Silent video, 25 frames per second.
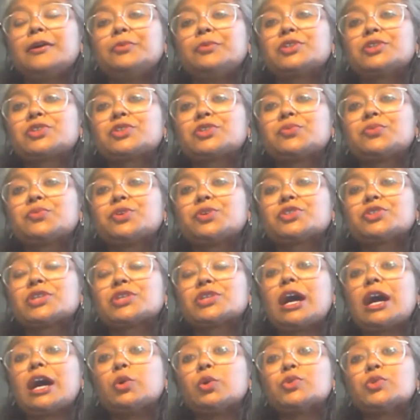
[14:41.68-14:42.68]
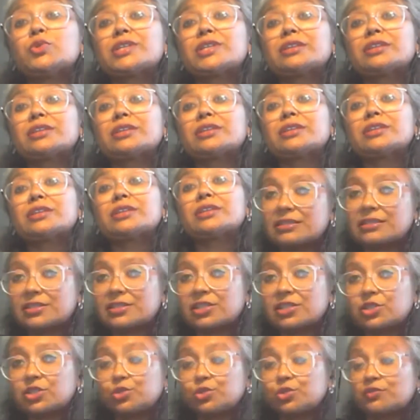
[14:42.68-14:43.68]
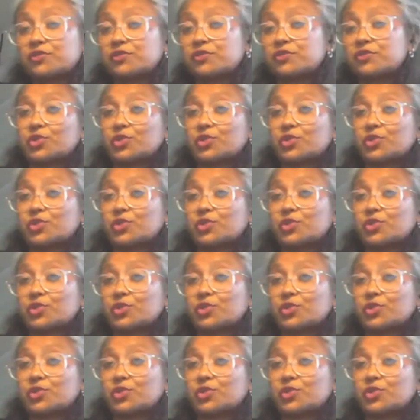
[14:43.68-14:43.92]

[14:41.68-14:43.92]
which was housed at the Tata Institute